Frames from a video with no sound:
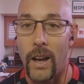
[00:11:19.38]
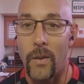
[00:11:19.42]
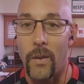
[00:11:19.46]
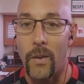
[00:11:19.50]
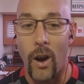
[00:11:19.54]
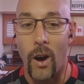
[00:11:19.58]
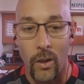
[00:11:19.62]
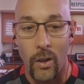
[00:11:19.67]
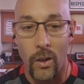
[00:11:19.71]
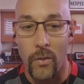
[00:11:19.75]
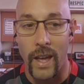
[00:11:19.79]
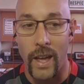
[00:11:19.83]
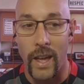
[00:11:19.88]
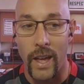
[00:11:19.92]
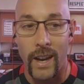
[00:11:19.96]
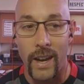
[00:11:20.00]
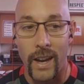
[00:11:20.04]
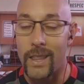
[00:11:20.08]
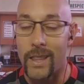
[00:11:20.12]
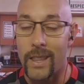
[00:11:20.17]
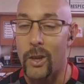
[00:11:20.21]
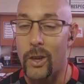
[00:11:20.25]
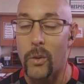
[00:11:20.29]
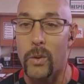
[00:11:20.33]
all of that,
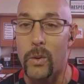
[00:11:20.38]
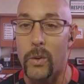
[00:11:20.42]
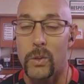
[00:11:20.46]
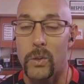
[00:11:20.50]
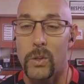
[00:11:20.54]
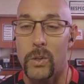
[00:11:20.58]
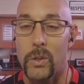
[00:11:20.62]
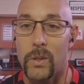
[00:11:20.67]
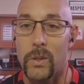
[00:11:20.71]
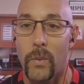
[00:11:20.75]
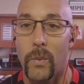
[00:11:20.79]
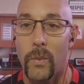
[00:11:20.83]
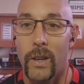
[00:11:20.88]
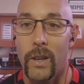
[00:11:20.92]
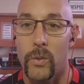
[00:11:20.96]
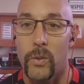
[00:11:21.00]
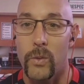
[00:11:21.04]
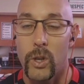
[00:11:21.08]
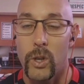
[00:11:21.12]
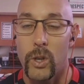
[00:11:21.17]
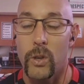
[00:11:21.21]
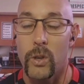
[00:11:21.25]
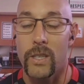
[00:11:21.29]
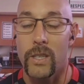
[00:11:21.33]
I think, was
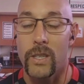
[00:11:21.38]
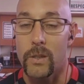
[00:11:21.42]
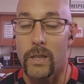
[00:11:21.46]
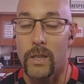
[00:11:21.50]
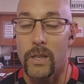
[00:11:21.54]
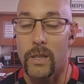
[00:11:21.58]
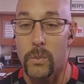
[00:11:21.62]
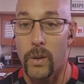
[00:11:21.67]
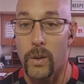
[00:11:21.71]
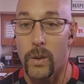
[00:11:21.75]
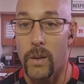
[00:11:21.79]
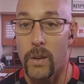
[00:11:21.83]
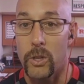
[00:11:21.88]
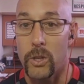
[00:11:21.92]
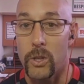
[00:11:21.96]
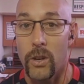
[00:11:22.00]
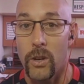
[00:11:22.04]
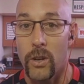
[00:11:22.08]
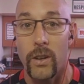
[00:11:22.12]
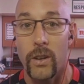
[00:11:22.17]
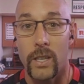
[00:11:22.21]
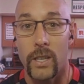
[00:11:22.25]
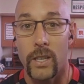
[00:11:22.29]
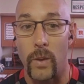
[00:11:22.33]
what shows he's pretty
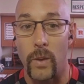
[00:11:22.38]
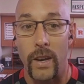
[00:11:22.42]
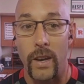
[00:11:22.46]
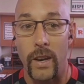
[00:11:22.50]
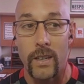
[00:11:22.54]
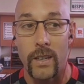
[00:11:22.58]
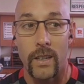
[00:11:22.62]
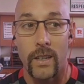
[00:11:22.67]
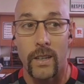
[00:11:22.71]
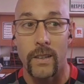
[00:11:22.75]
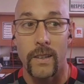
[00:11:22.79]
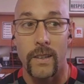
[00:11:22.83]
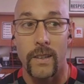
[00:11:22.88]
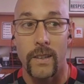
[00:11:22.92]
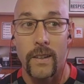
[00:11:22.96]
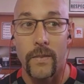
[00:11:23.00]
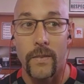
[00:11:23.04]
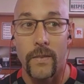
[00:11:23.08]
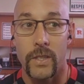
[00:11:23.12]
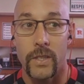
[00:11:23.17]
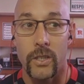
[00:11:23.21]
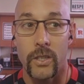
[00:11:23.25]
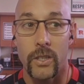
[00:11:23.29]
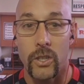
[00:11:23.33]
mature, and he's ready
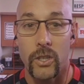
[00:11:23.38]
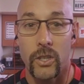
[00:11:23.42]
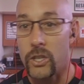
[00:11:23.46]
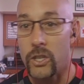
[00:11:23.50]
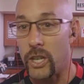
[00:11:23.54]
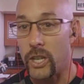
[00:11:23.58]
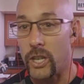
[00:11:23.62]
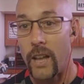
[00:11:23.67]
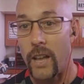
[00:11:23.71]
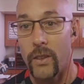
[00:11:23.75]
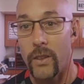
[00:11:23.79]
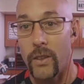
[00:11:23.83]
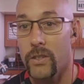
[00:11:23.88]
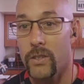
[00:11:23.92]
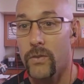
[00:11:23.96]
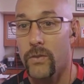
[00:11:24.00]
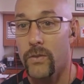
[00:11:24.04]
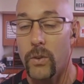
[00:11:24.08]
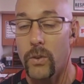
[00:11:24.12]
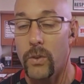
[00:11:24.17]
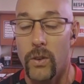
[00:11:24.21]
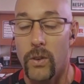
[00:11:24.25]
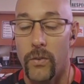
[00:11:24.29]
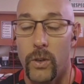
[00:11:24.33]
to
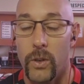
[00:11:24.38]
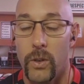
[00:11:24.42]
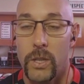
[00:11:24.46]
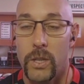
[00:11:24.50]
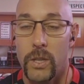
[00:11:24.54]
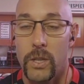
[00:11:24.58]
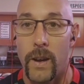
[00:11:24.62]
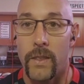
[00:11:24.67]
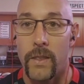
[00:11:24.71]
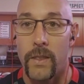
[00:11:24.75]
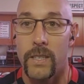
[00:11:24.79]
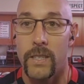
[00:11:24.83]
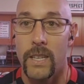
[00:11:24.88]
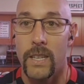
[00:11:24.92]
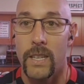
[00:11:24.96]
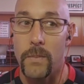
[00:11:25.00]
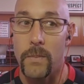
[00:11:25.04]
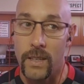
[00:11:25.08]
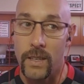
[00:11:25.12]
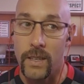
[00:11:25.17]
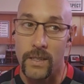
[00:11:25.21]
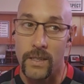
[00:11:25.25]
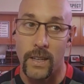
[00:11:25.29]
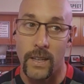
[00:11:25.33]
challenge for a spot in the
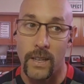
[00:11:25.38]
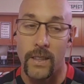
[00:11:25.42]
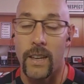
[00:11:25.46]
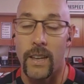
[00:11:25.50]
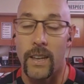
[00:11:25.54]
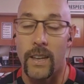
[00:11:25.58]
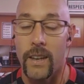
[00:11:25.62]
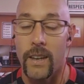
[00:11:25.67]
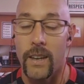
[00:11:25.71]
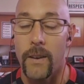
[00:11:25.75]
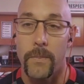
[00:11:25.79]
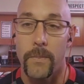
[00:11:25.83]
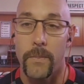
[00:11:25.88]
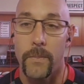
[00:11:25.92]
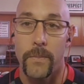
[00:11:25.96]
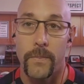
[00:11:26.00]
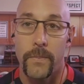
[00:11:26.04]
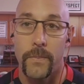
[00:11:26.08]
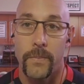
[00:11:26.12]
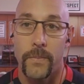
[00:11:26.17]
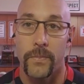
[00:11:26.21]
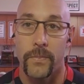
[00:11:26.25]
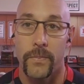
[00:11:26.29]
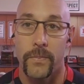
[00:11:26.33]
team, and he's done that now.